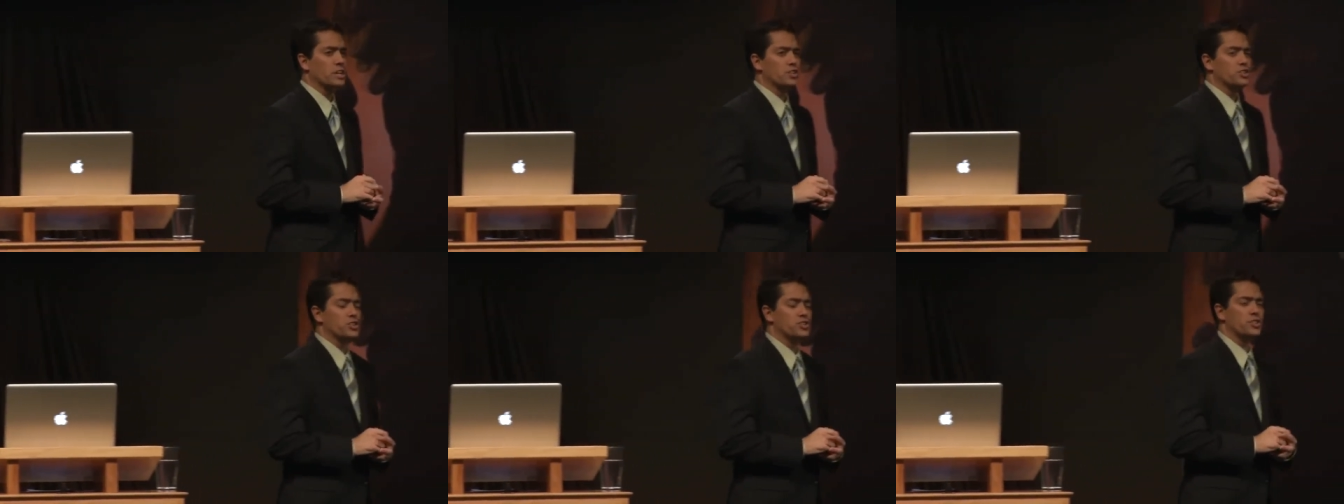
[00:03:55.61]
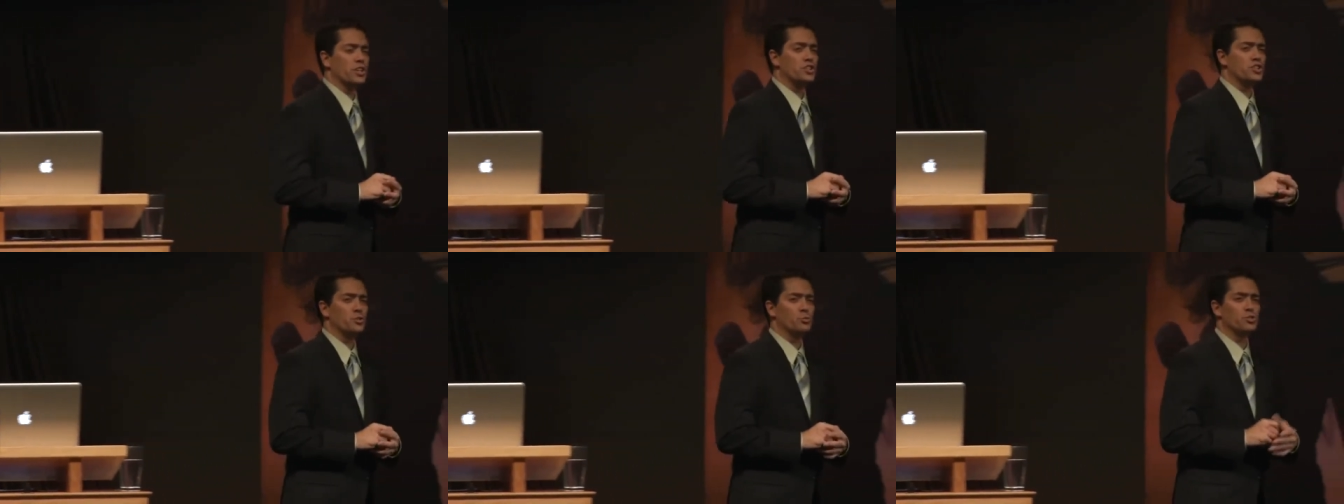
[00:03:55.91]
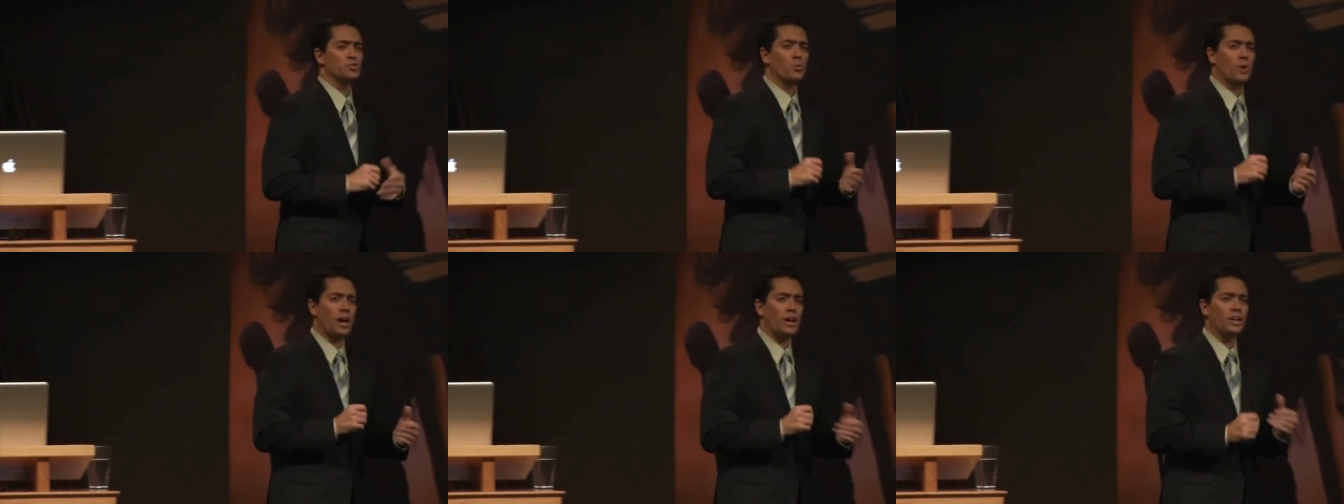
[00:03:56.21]
She said she
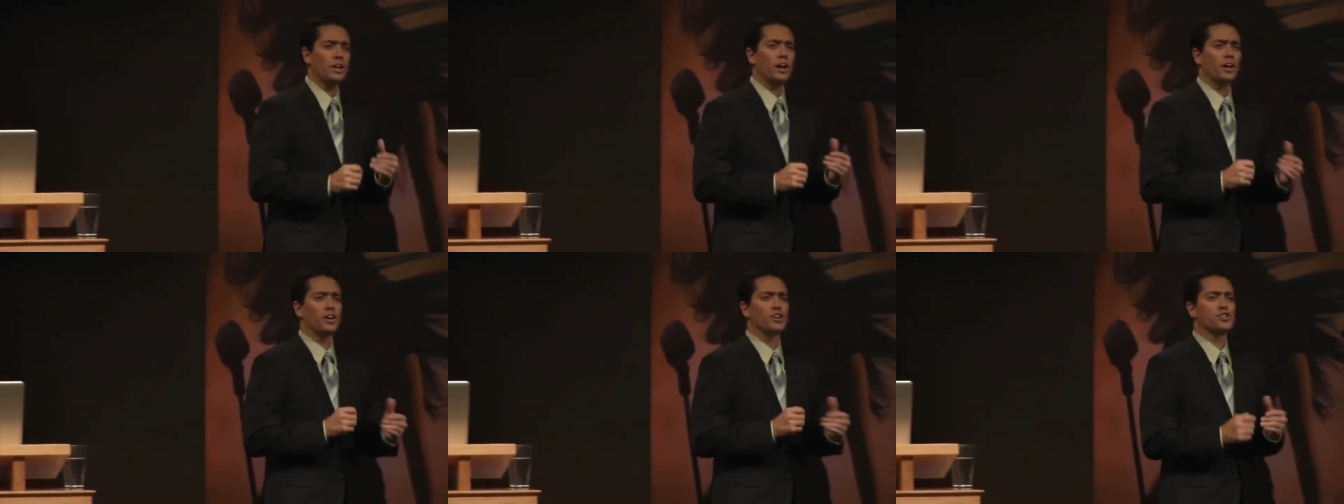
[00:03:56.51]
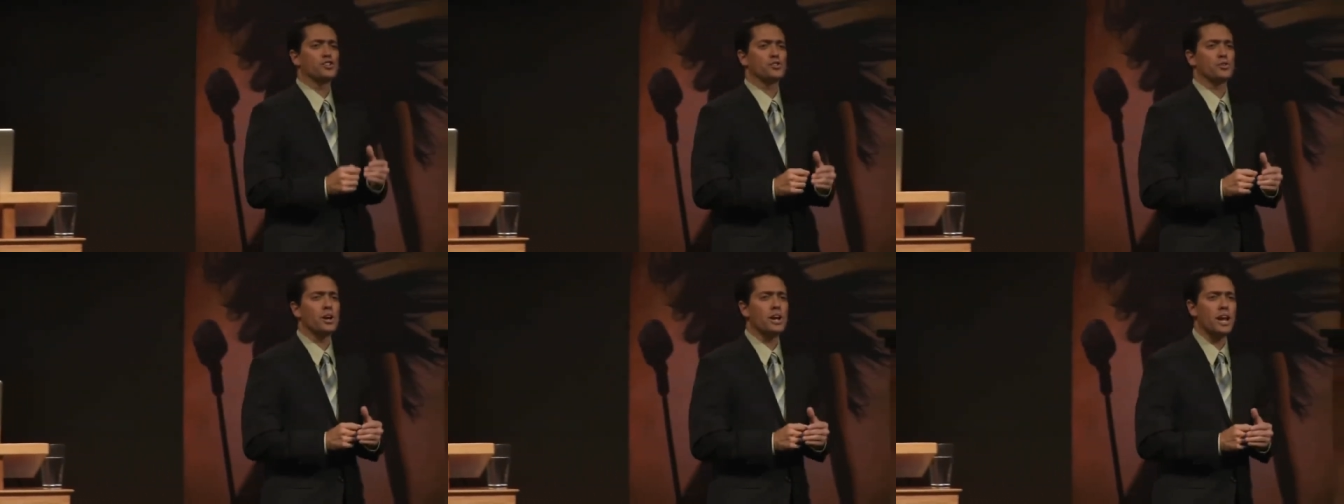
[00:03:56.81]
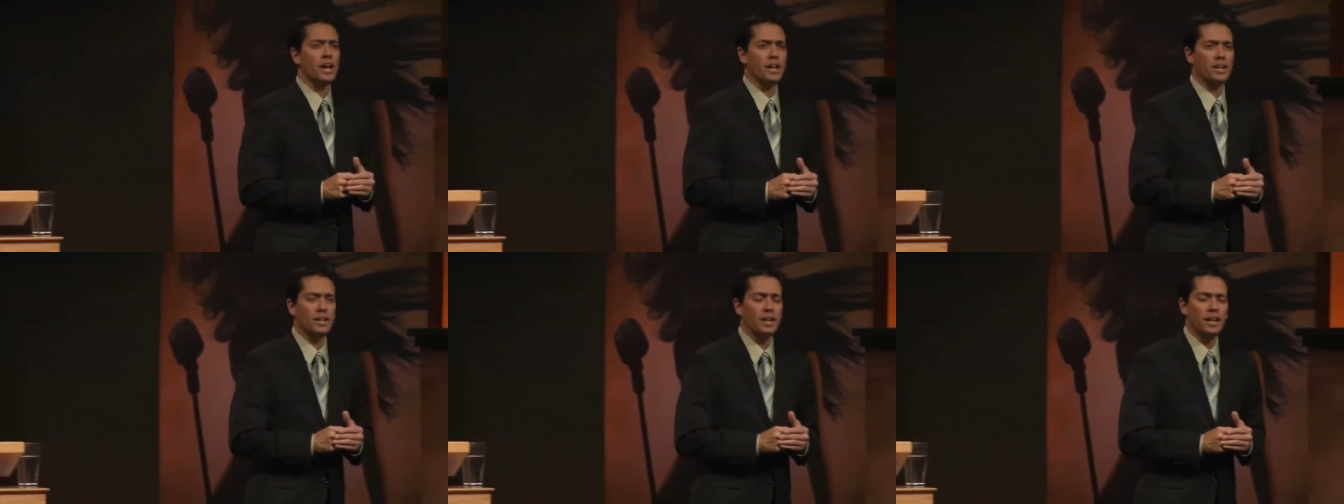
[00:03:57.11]
was riding on a
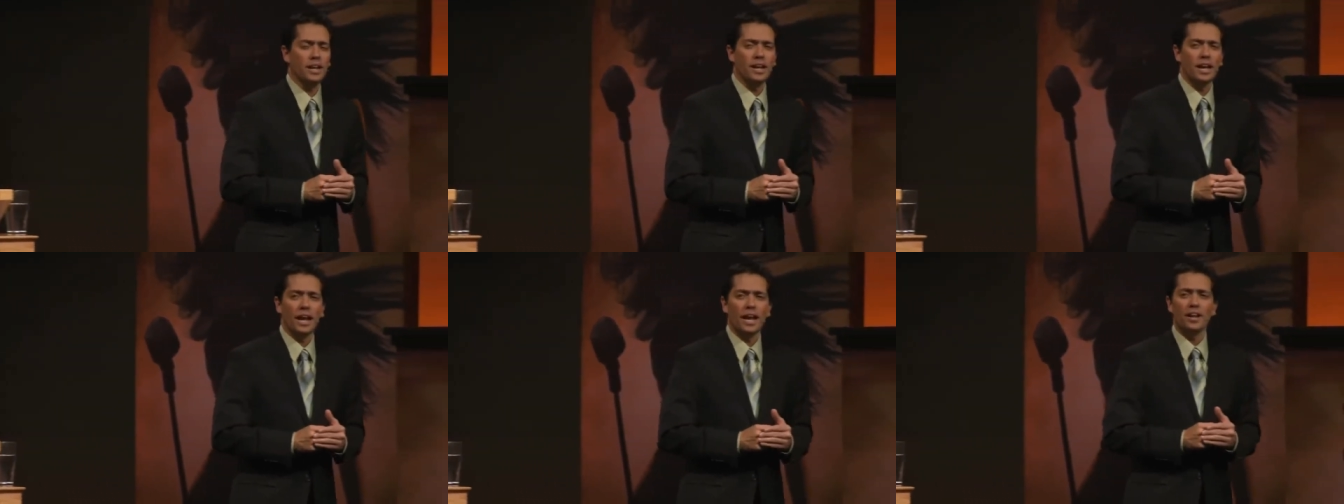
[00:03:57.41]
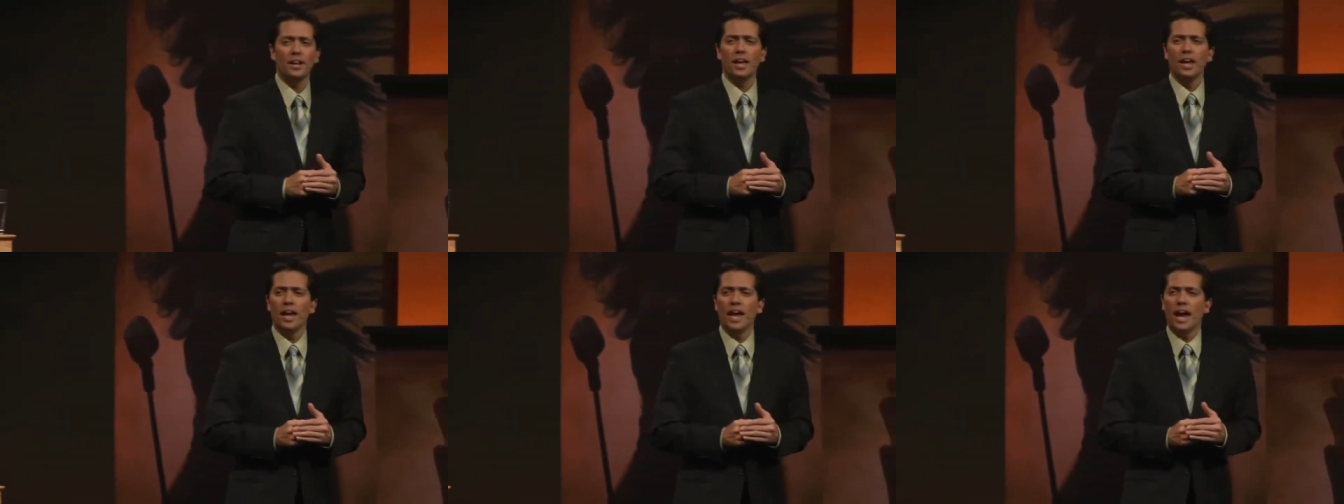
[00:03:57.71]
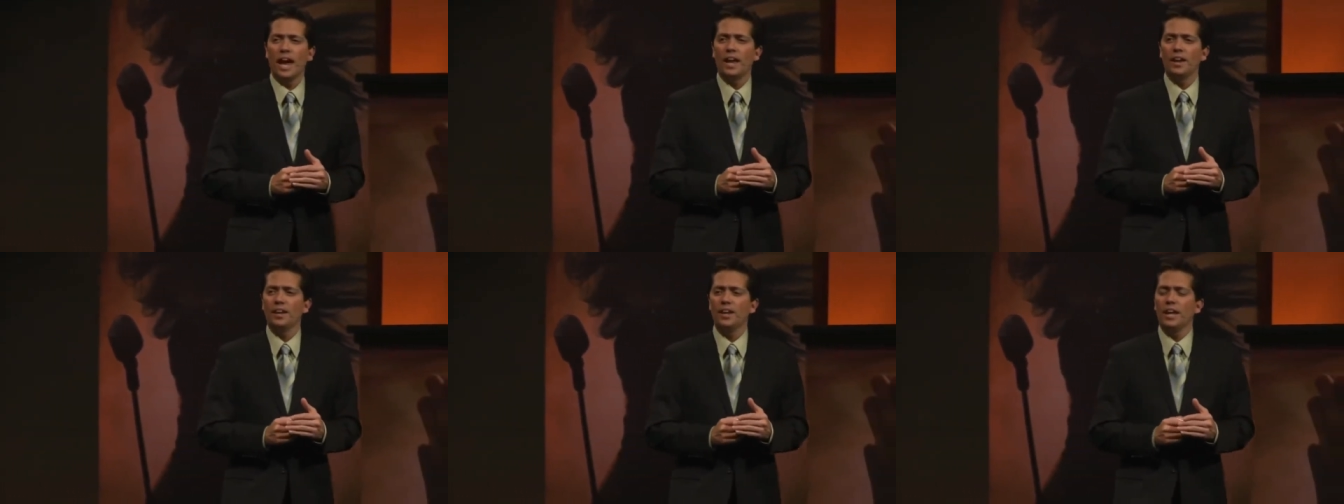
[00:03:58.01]
train, and,
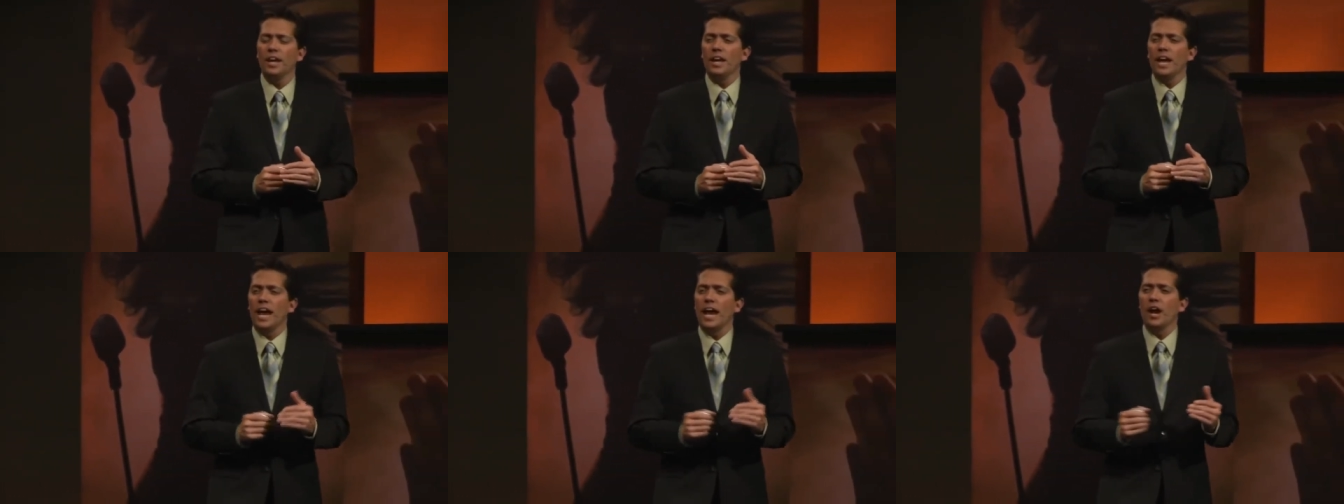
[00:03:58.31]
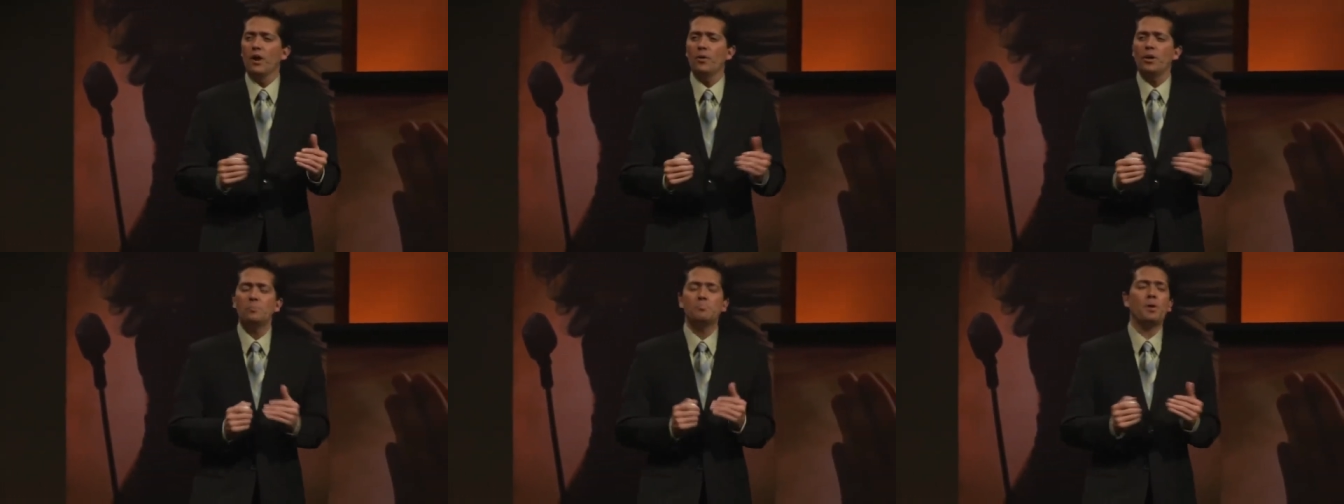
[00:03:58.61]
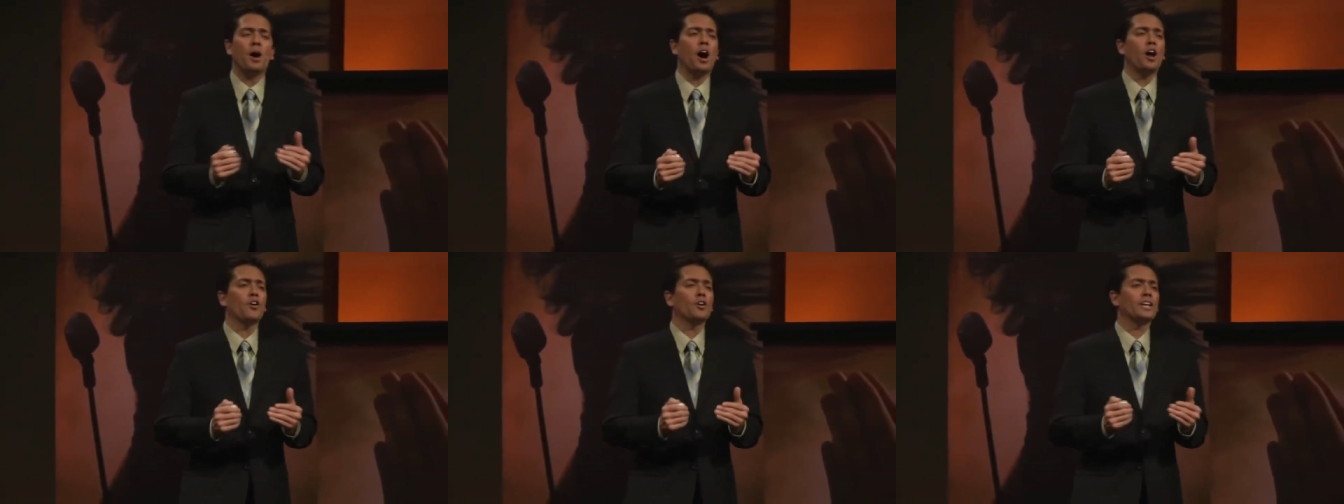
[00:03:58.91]
and Harry
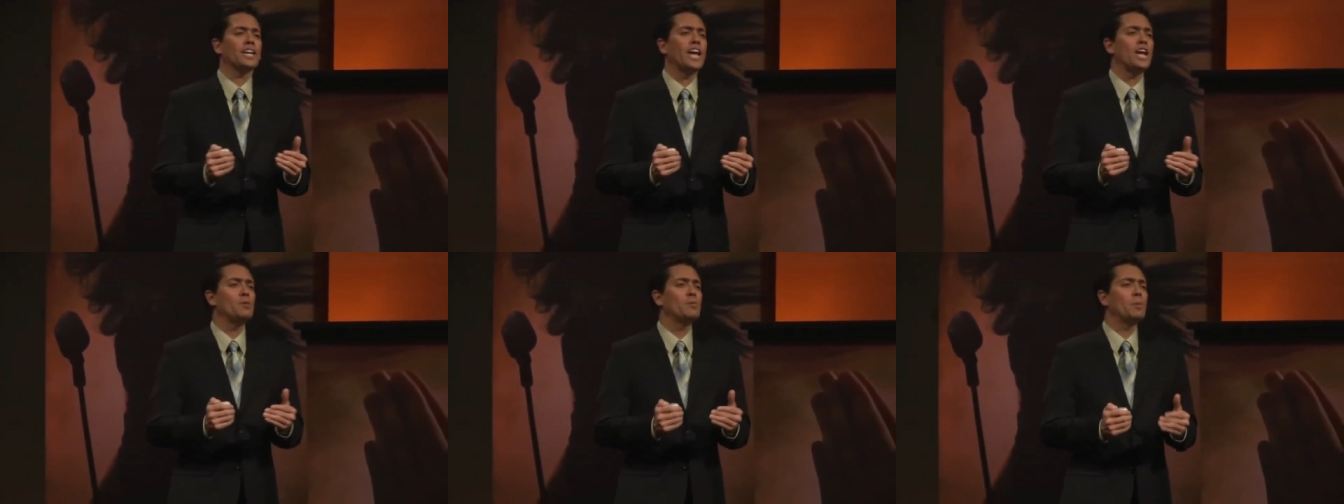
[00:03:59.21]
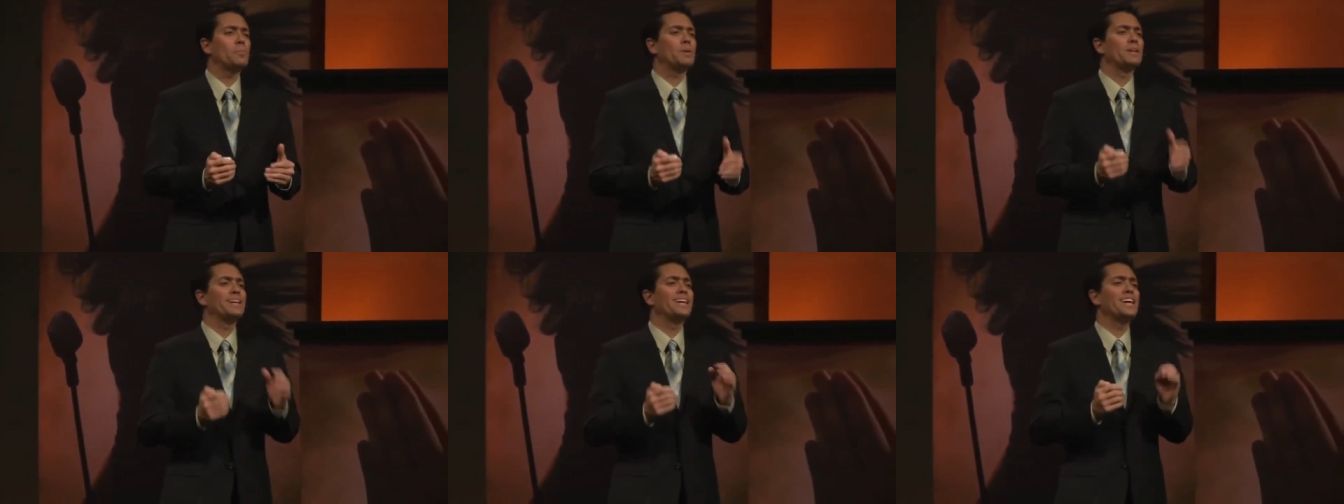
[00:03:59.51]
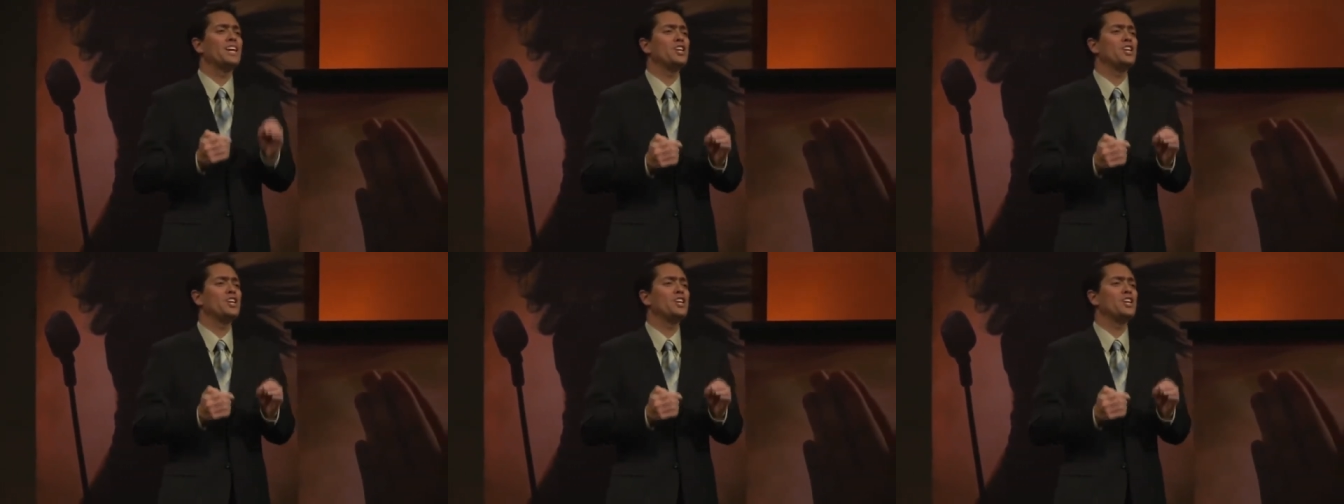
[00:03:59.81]
Potter came up and